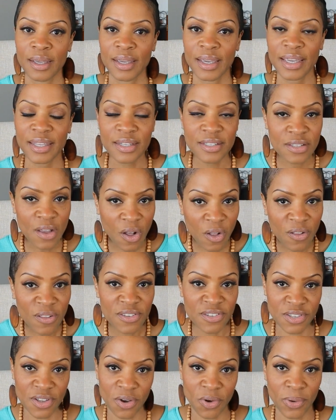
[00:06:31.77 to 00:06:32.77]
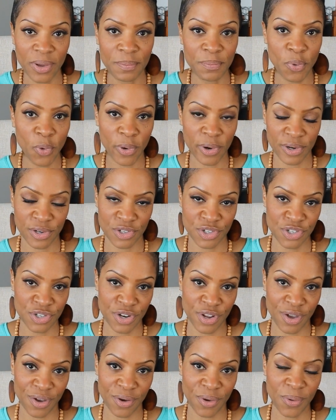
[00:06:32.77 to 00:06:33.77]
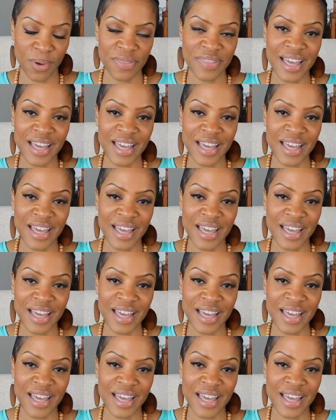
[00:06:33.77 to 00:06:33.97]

It is also important to know